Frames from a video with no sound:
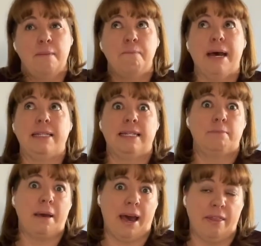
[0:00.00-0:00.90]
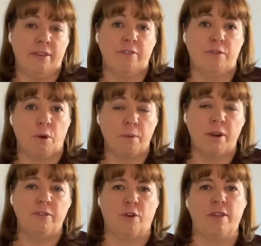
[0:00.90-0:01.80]
best path
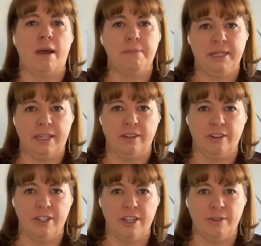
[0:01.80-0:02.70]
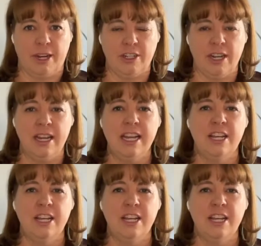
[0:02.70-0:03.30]
forward for that particular situation.